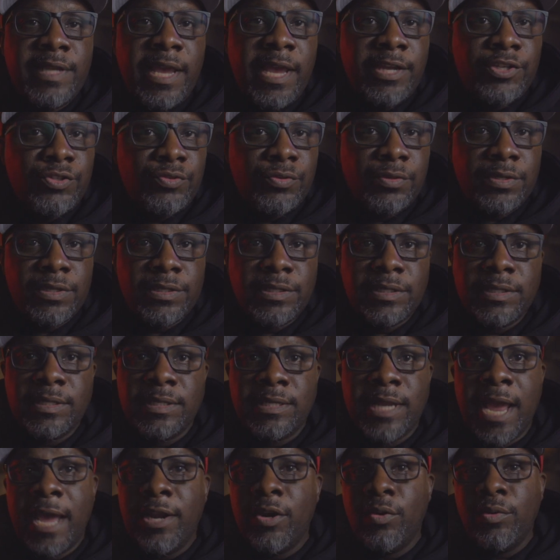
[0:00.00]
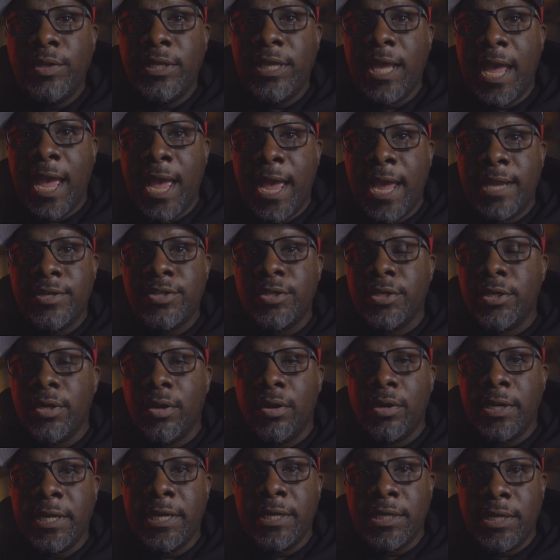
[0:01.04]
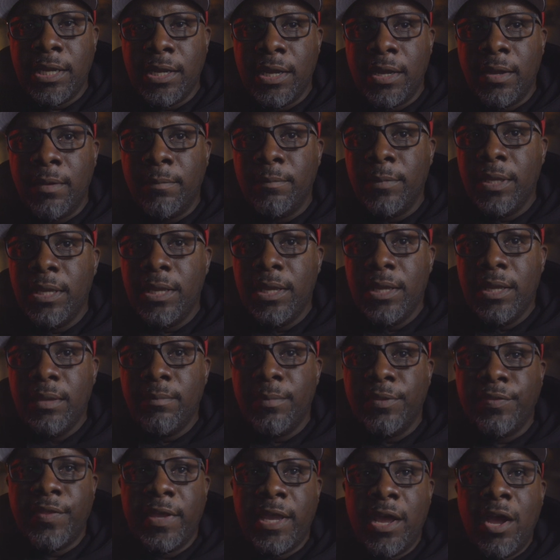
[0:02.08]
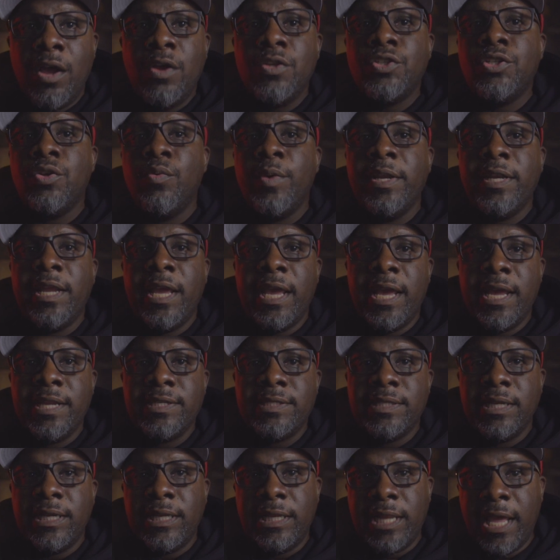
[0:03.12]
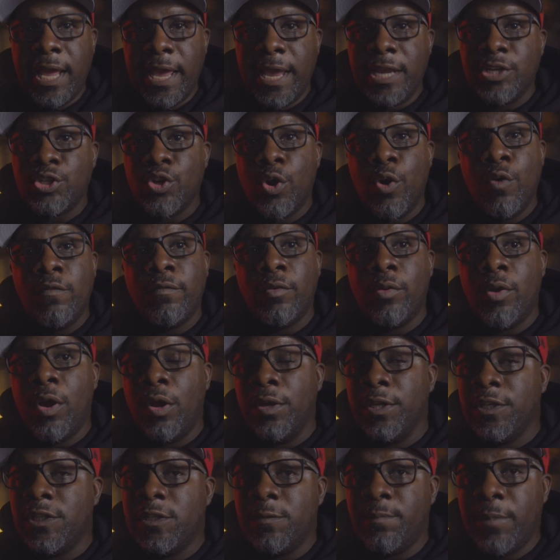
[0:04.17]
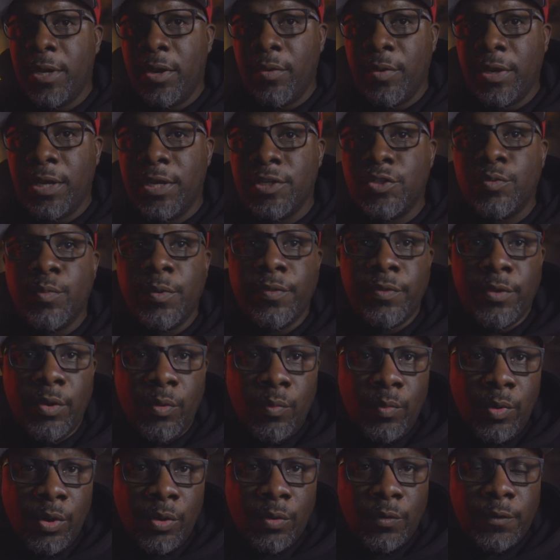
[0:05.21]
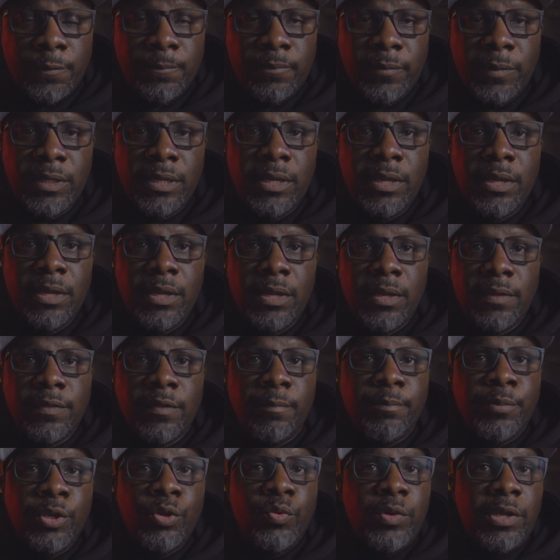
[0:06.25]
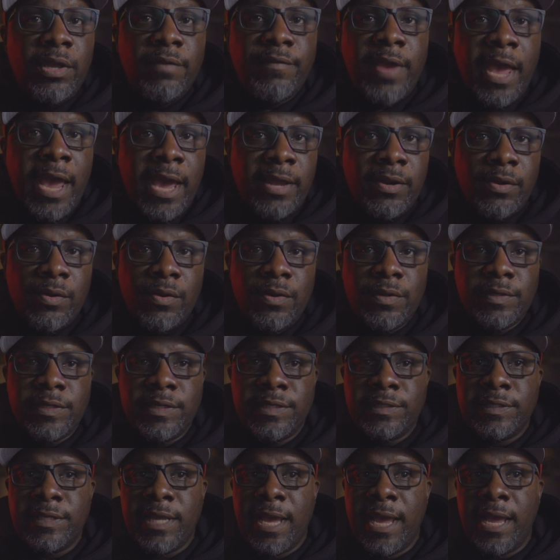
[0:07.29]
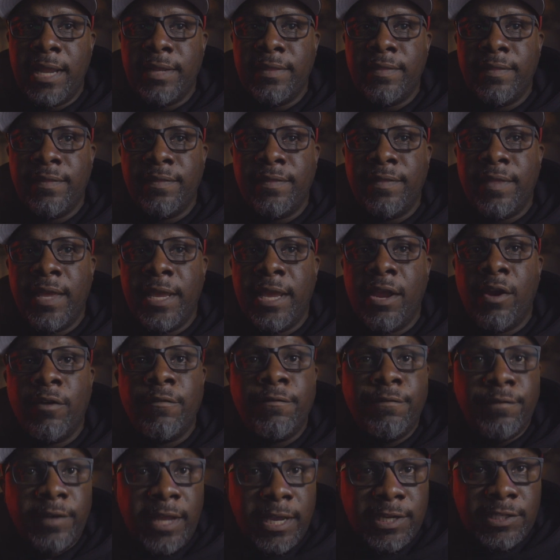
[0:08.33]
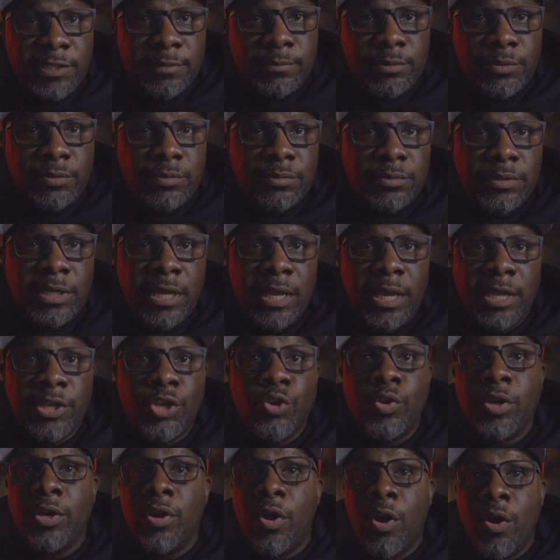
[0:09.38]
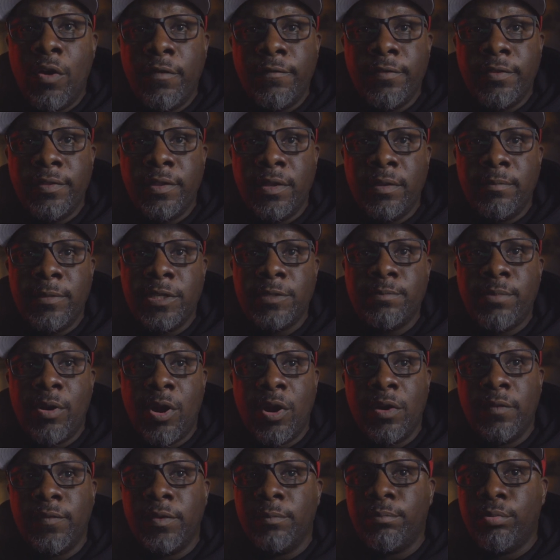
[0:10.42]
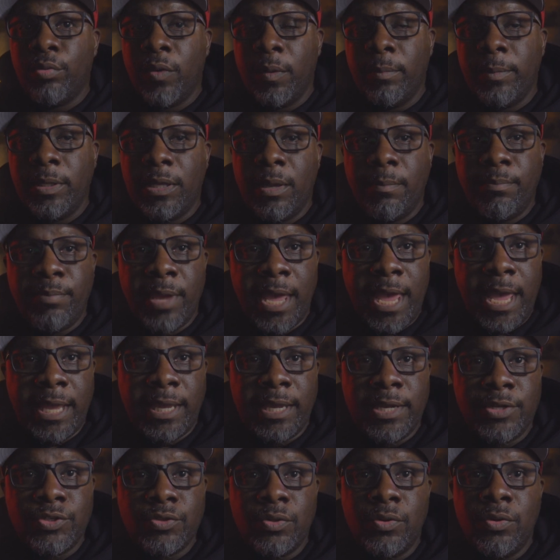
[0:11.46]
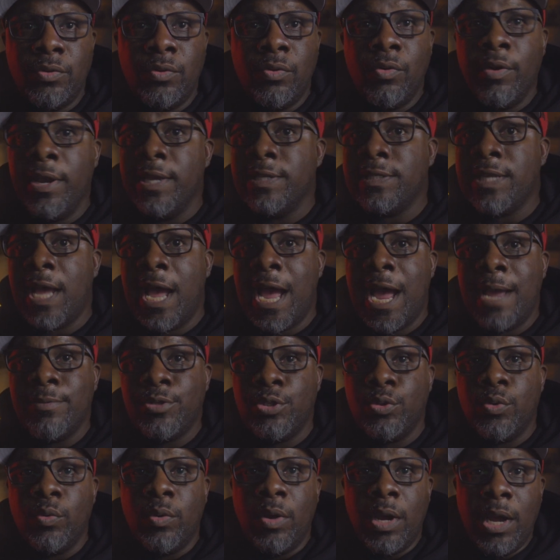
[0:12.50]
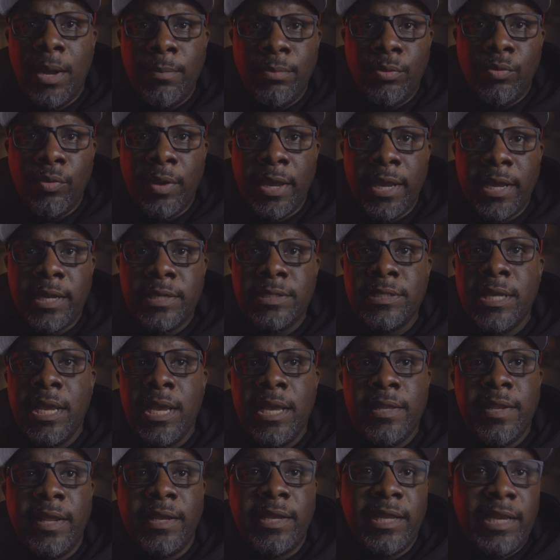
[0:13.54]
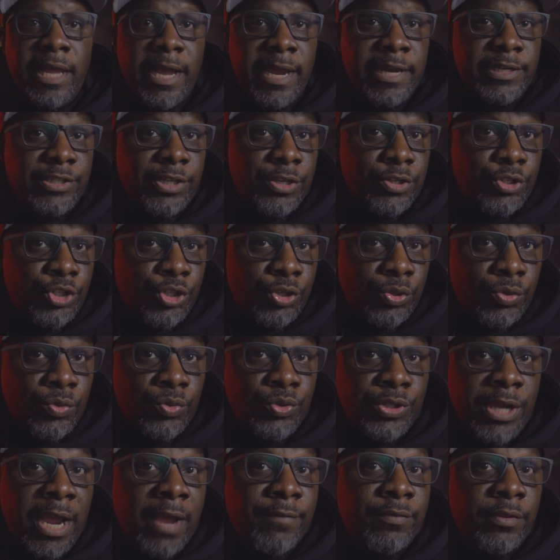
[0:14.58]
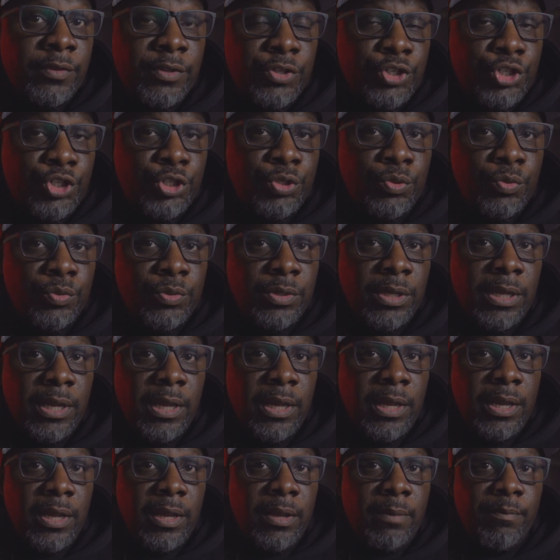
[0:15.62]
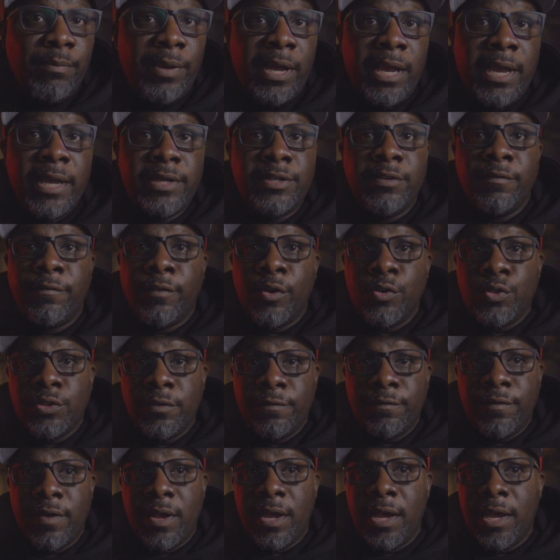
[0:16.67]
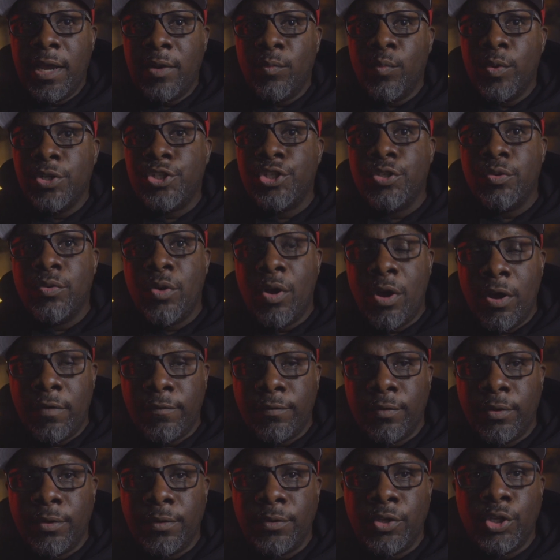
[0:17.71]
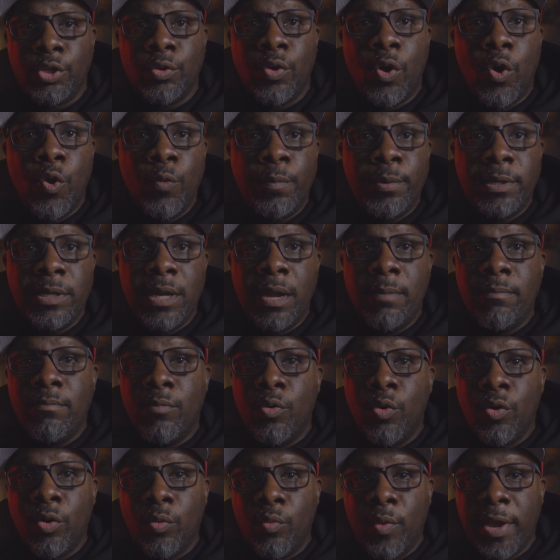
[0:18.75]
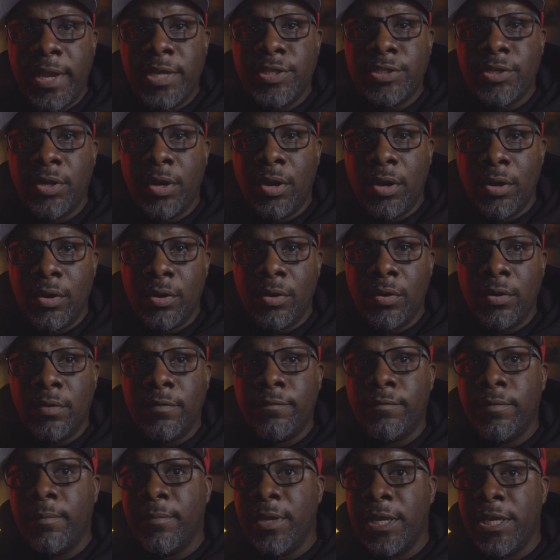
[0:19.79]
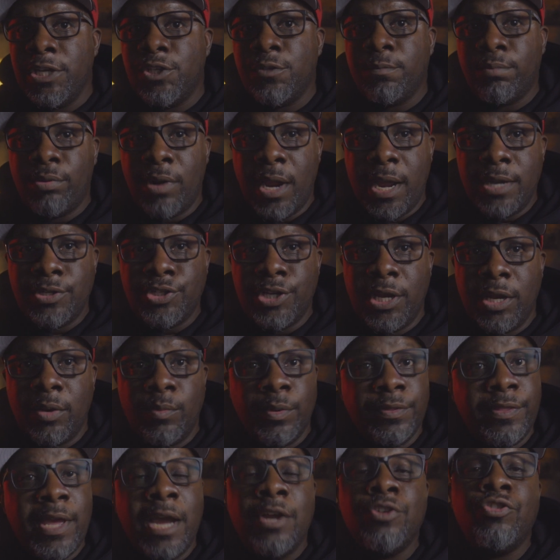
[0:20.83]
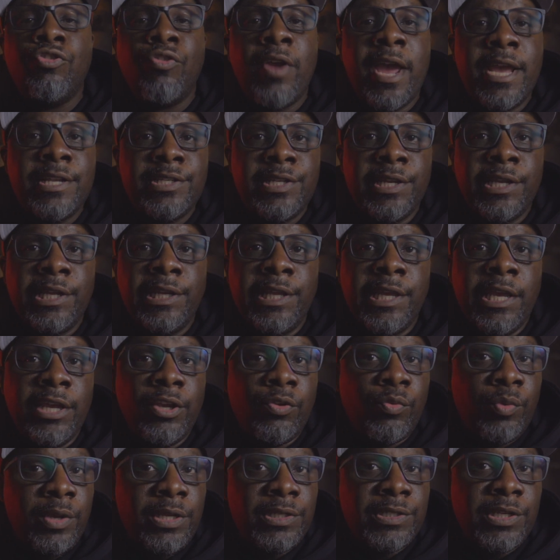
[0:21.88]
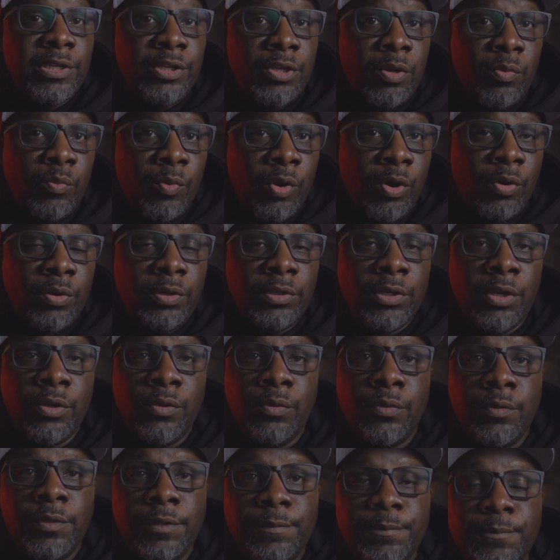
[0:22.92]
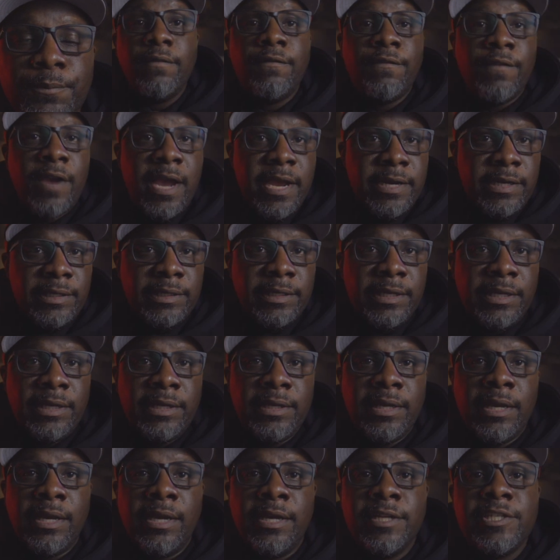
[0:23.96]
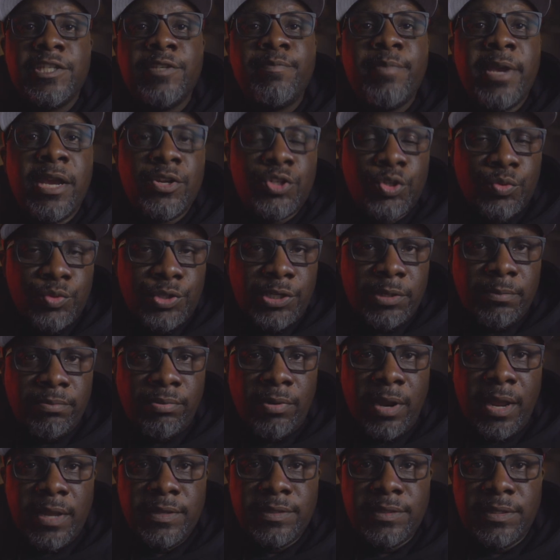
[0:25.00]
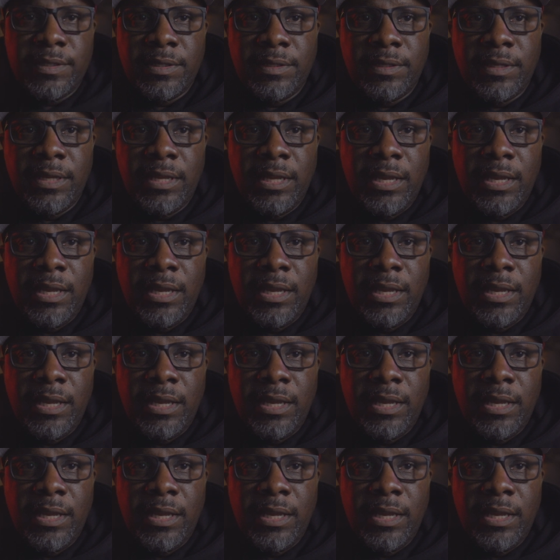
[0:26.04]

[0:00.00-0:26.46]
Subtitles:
extras not only add to your income, but they also enhance the client's overall experience with your work. The beauty of add-on is that they are flexible and you can offer them as part of a premium package or as optional upgrades that clients can choose after the shoot. By diversifying what you offer, you open up more ways to earn from each project without drastically increasing your workload. Finally, specialty pricing.